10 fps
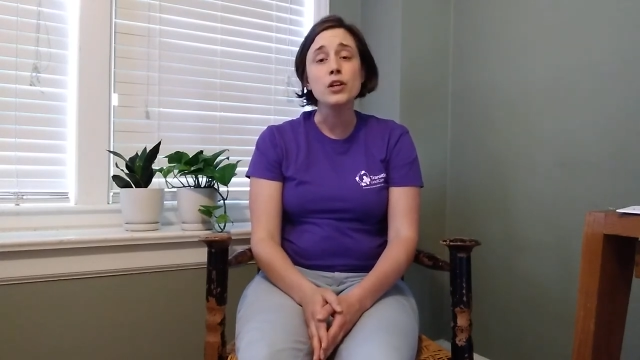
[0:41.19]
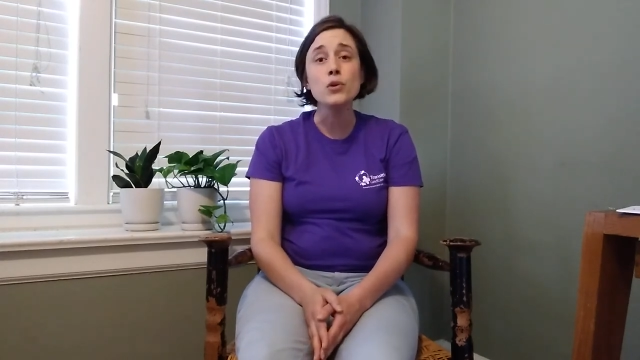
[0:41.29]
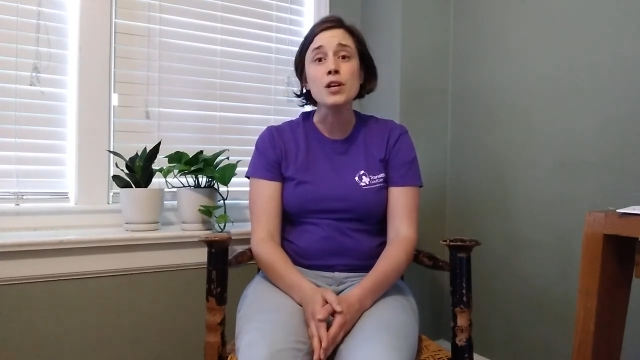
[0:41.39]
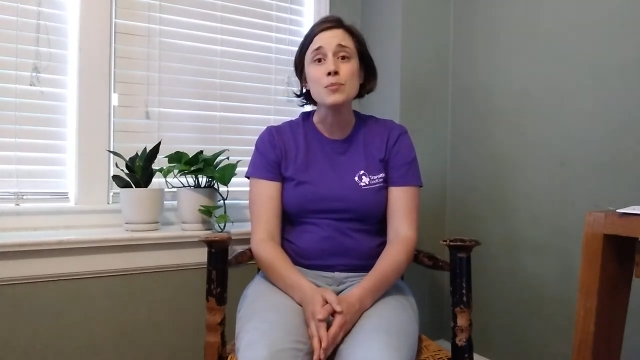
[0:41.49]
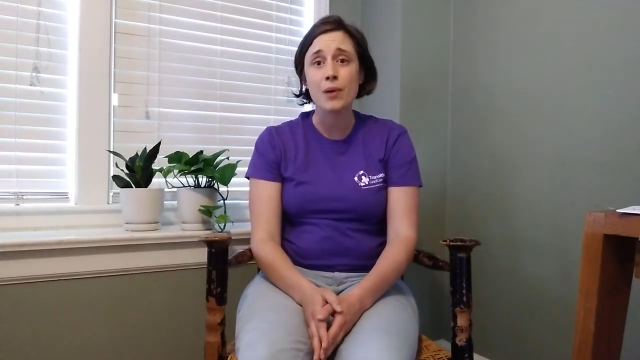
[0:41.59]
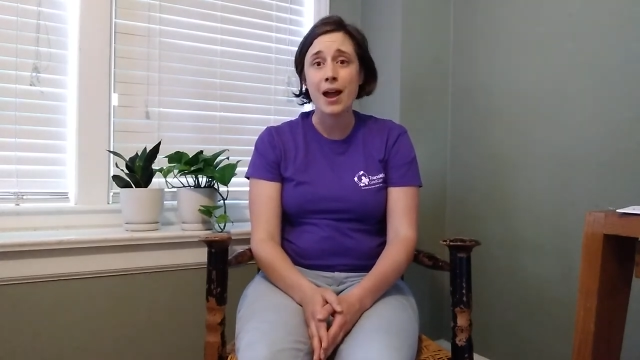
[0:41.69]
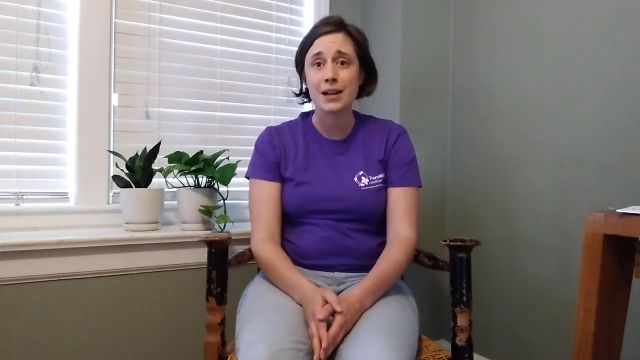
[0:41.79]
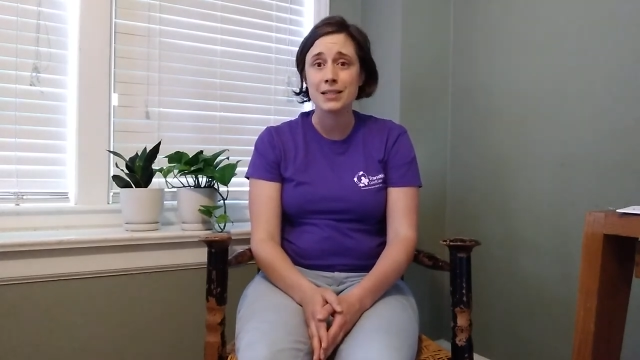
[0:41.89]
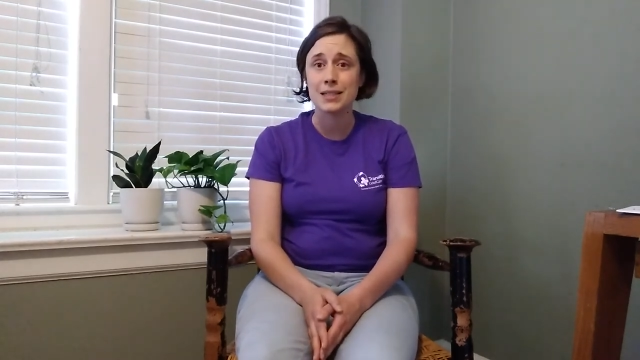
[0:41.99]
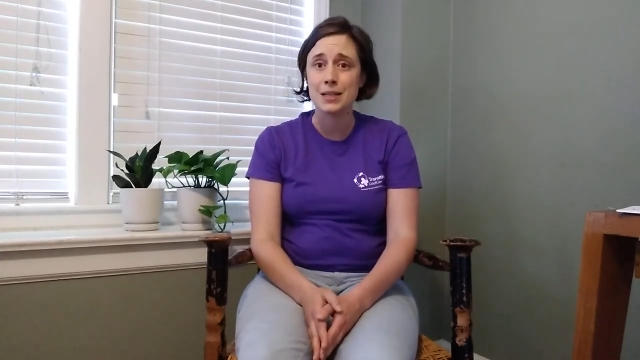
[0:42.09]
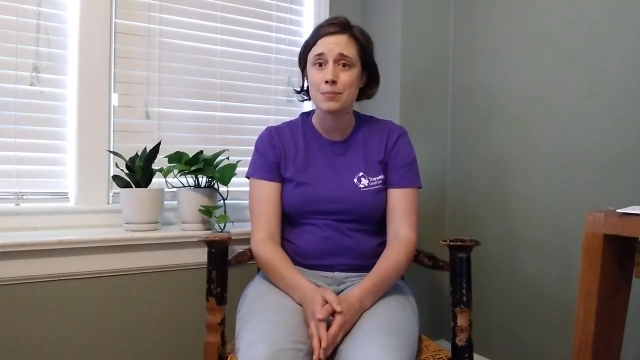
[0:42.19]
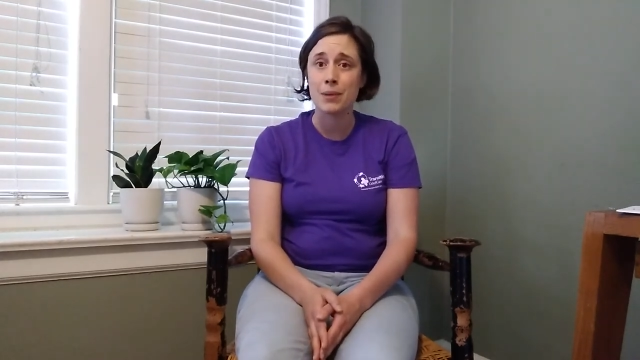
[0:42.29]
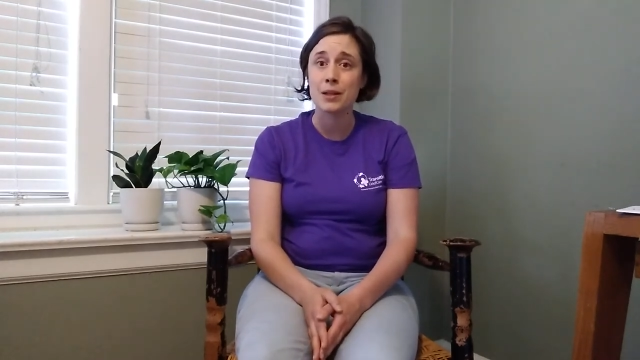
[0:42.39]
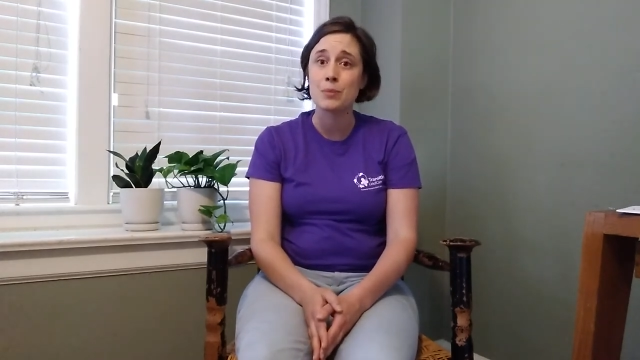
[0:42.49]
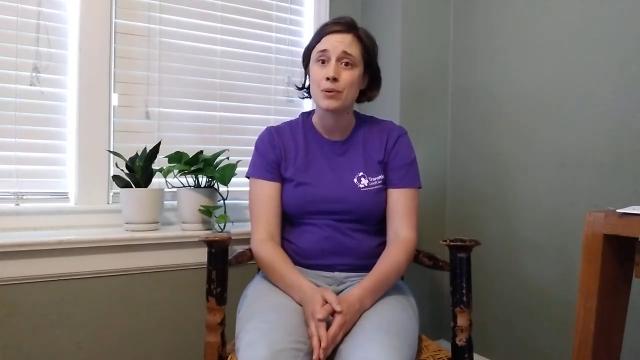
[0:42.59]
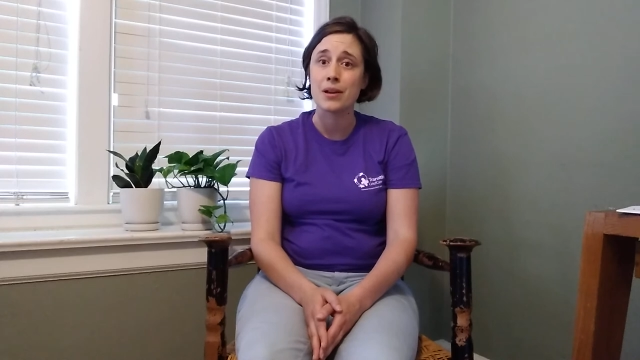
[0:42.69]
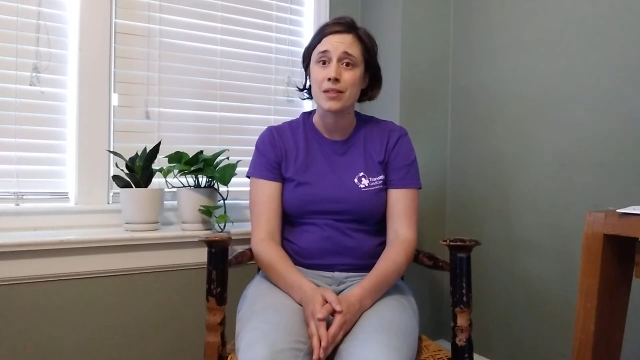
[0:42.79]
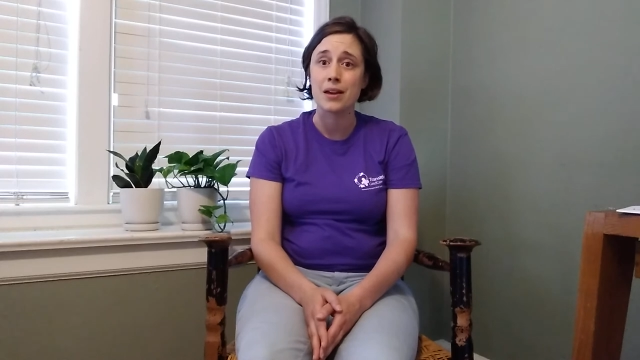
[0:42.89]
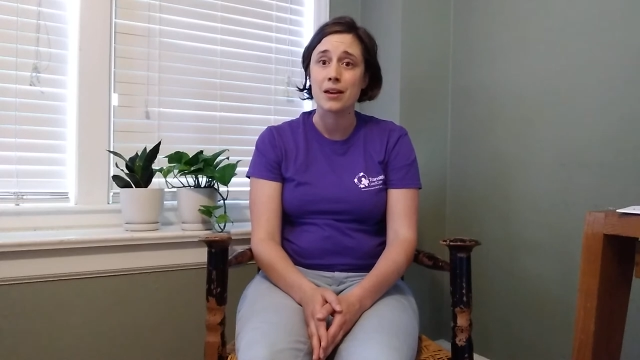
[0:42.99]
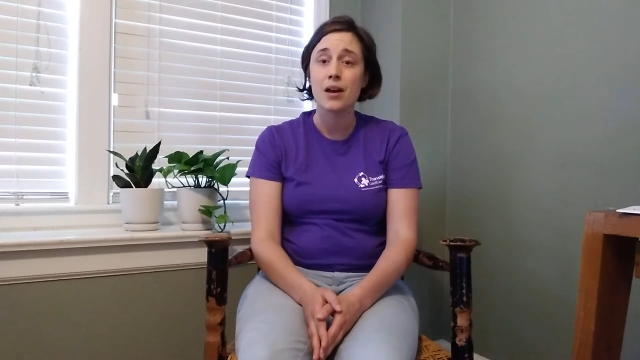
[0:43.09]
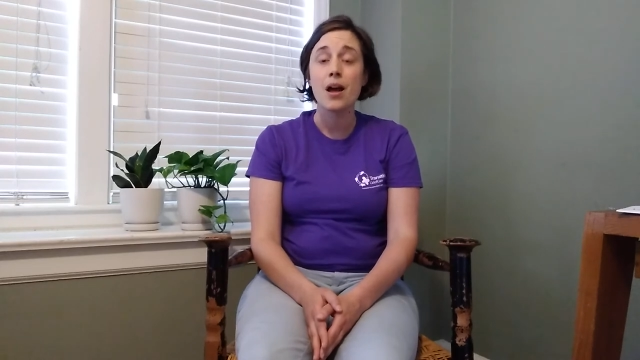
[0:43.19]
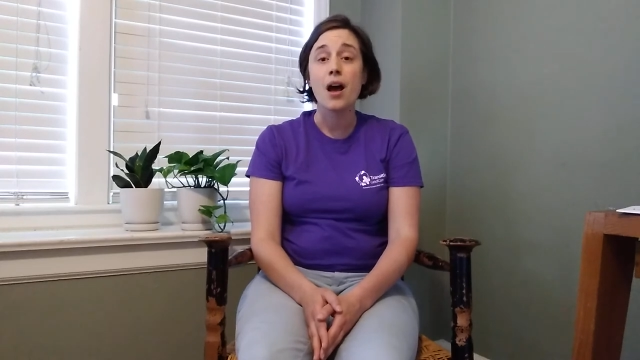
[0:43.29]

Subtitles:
You can practice deep belly breathing